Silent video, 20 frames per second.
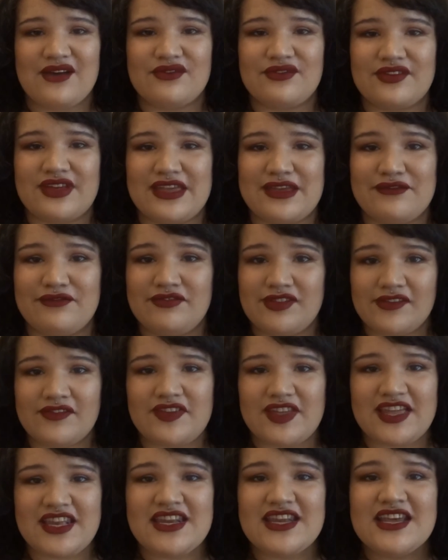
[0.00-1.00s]
a
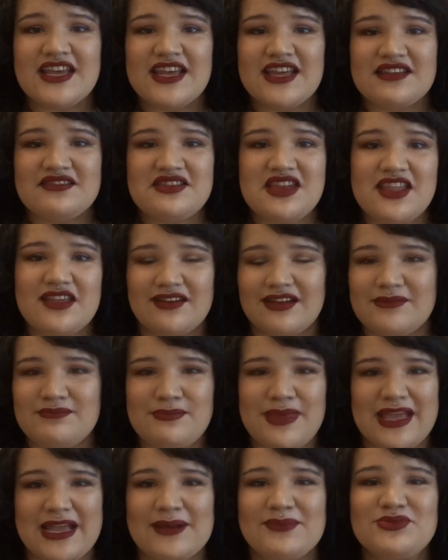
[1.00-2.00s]
vivid neon
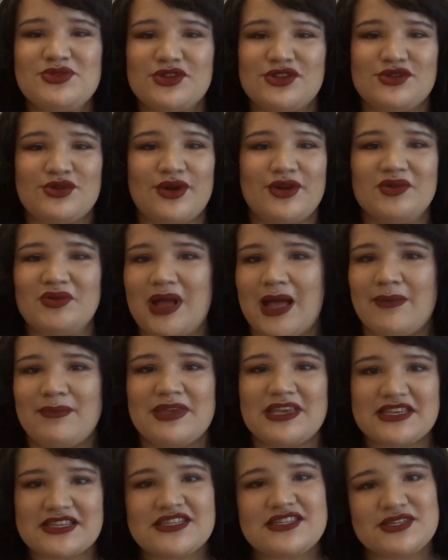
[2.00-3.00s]
makeup tutorial
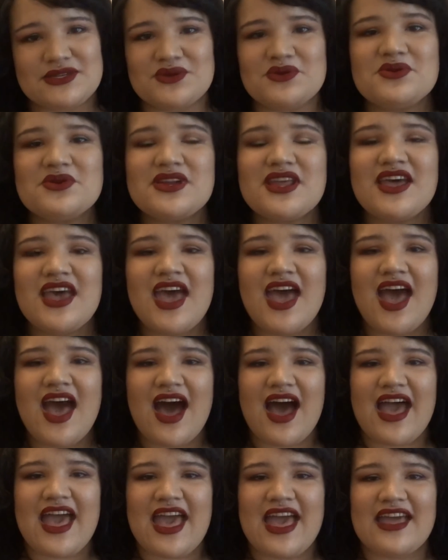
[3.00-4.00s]
coming soon,
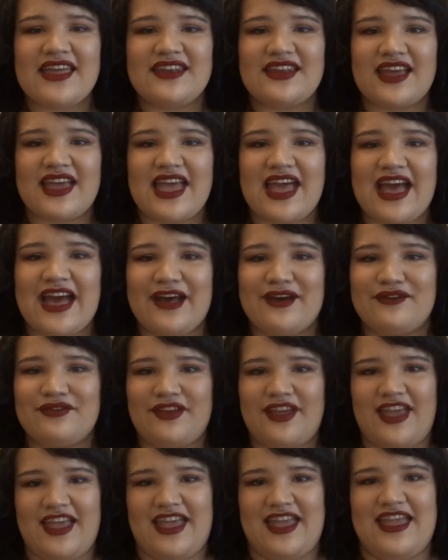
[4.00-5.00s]
and I have
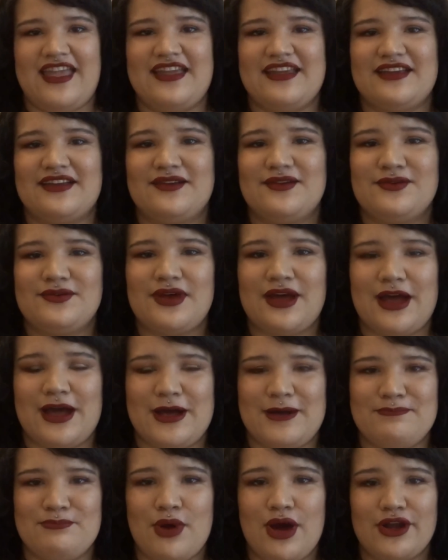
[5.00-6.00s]
a
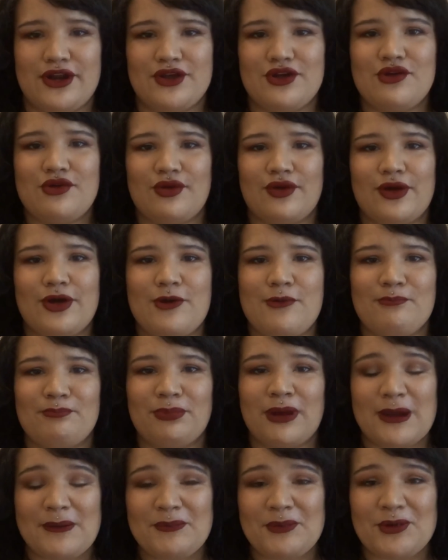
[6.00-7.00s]
monochrome
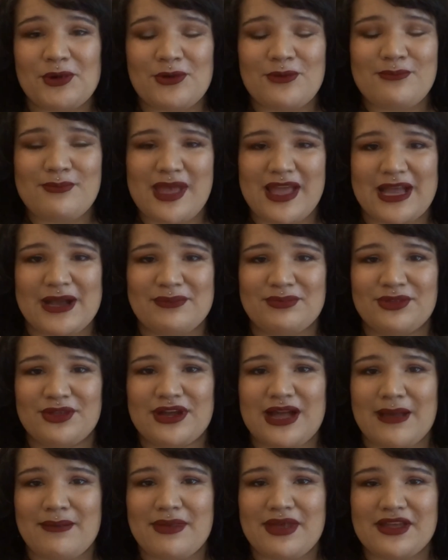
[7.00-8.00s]
purple makeup look
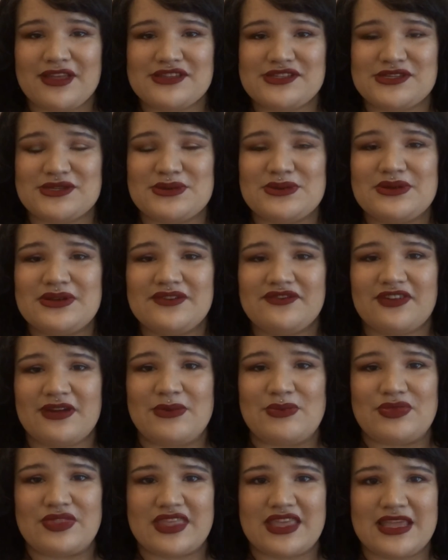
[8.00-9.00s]
coming soon
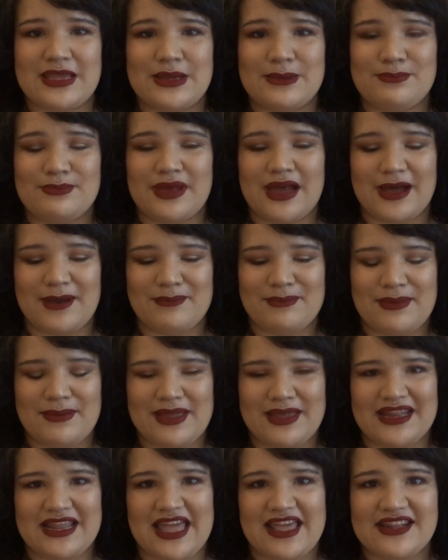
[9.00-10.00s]
from the
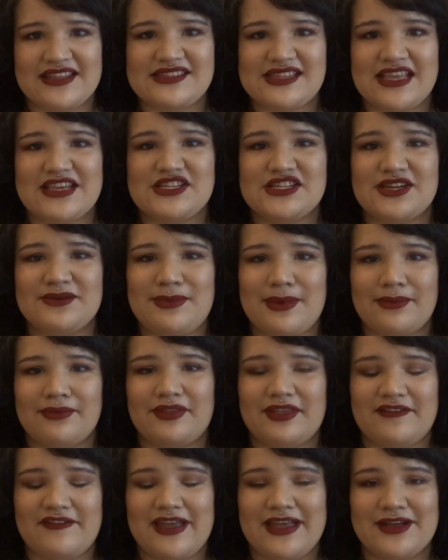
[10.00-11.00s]
Anastasia
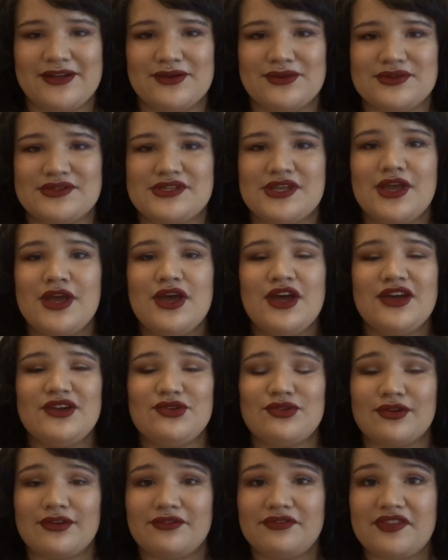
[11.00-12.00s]
Beverly Hills
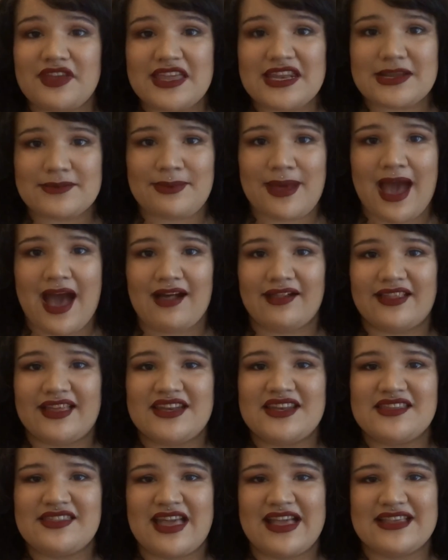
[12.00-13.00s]
Norvina palette,
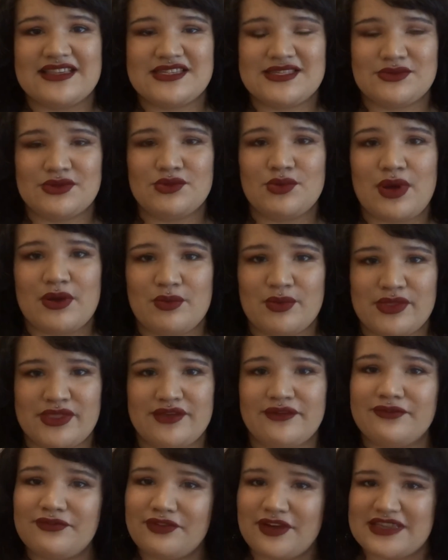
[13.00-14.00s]
and that's the one with
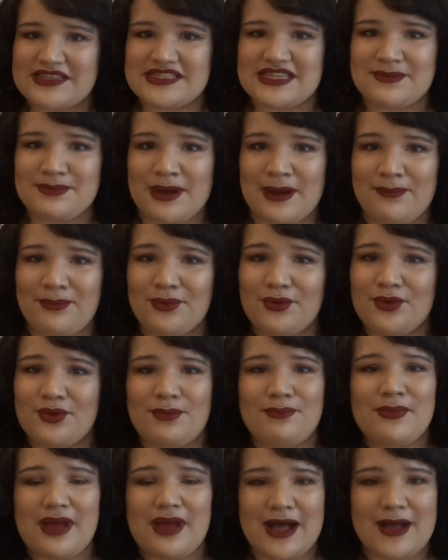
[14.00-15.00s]
the fuzzy purple
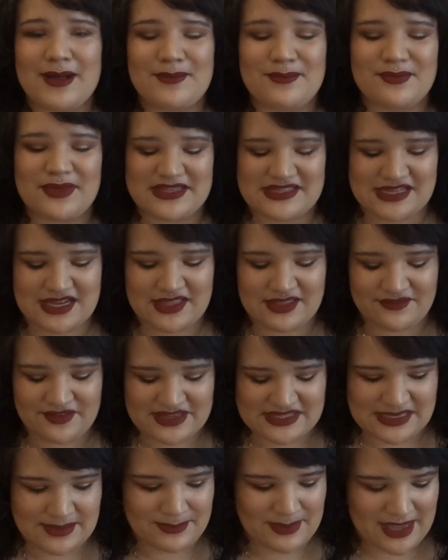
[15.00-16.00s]
instead of the
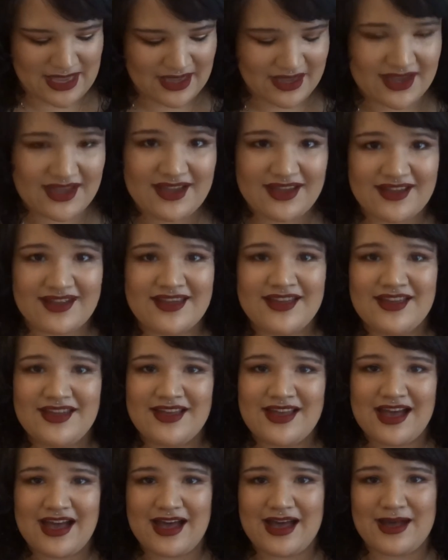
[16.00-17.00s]
fuzzy pink
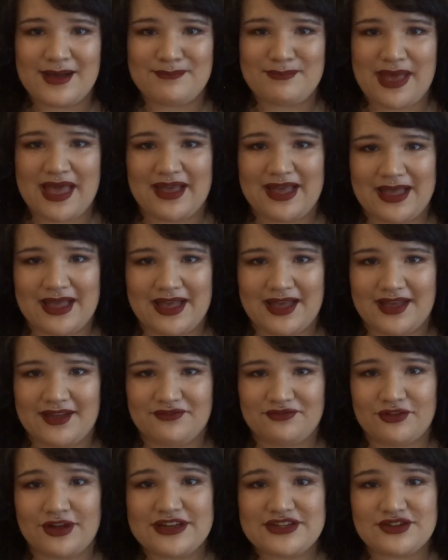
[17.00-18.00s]

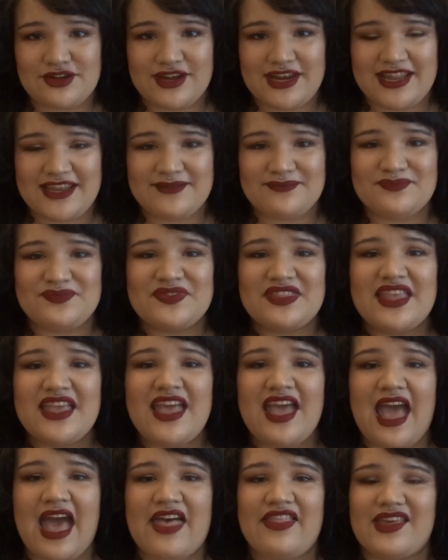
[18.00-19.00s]
front on it.
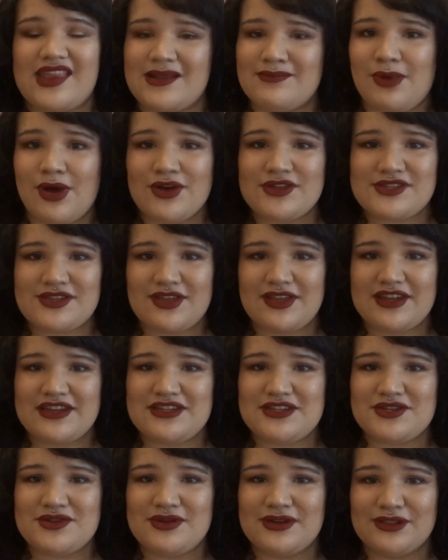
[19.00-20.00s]
And then I'm also going to
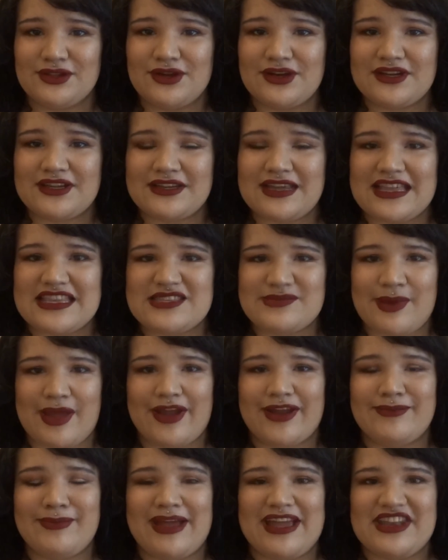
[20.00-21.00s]
do a look
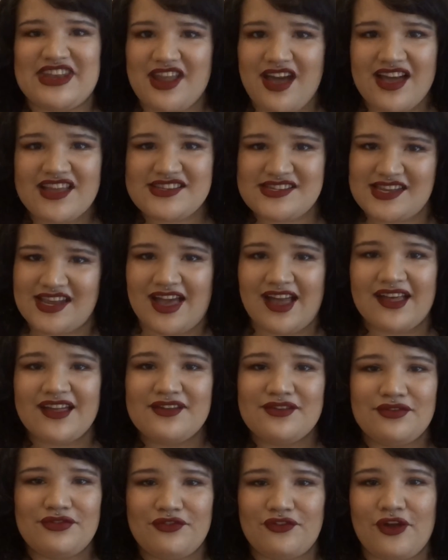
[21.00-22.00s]
inspired by Nausea
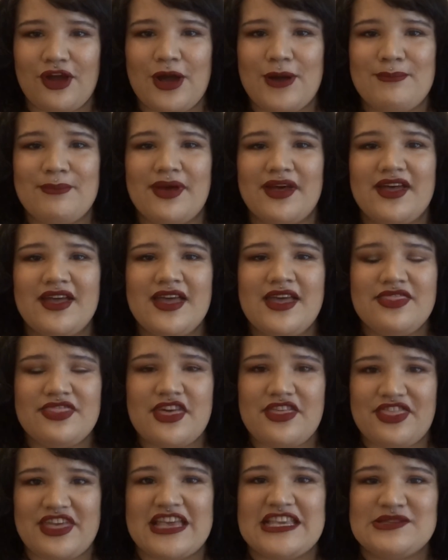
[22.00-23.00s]
from The
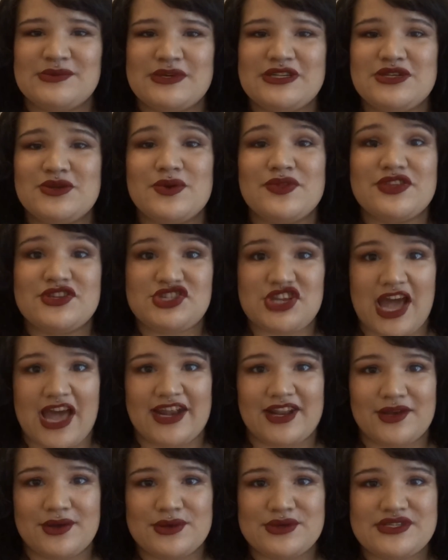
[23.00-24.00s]
Things We Do in the
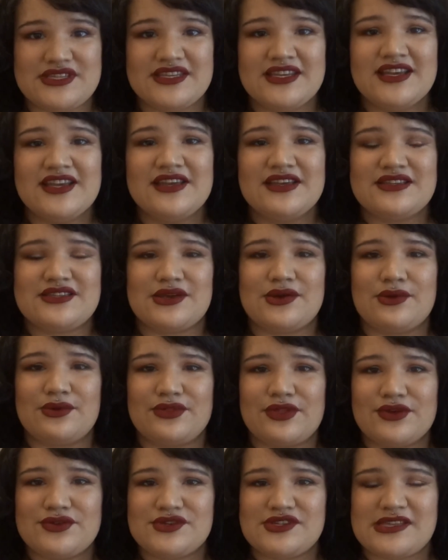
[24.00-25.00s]
Shadows. So
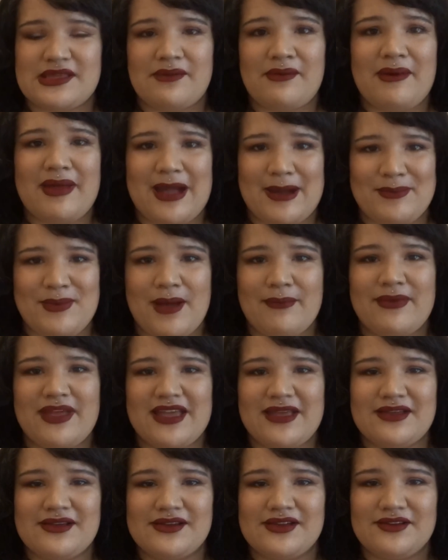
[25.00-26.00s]
those are some of my
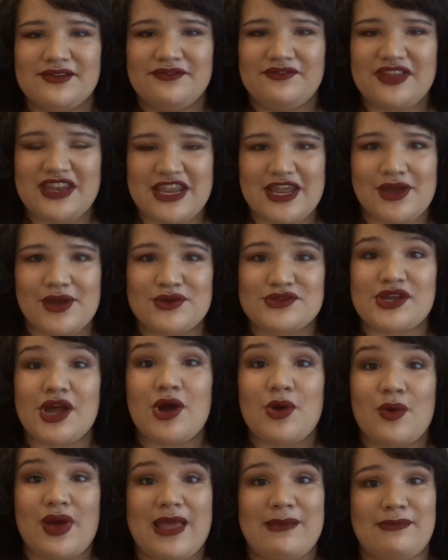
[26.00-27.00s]
upcoming videos.
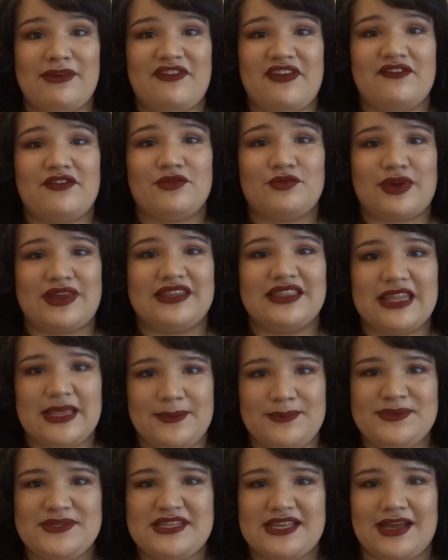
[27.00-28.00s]
Oh, and my favorite red
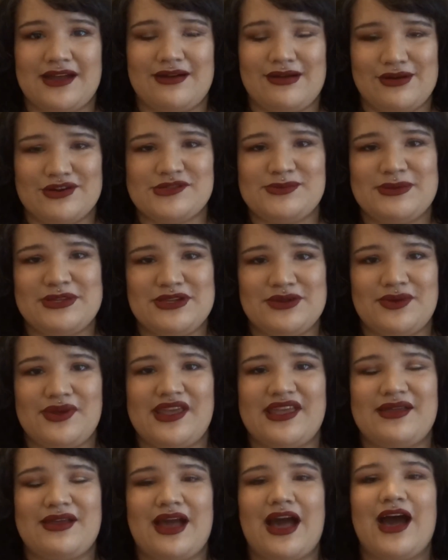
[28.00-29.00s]
lips. I'll also be
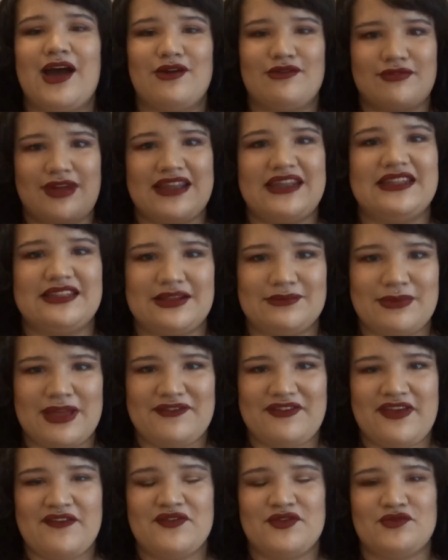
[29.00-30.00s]
doing my
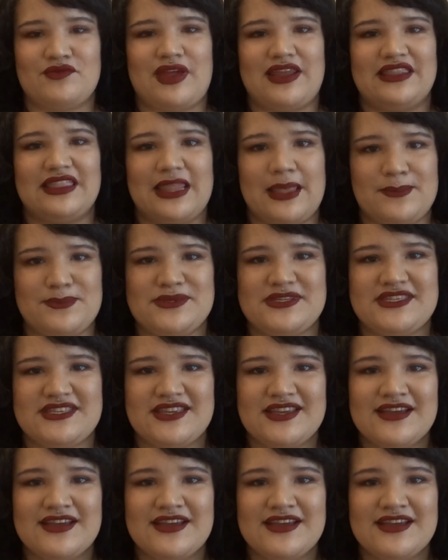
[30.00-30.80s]
favorite red lips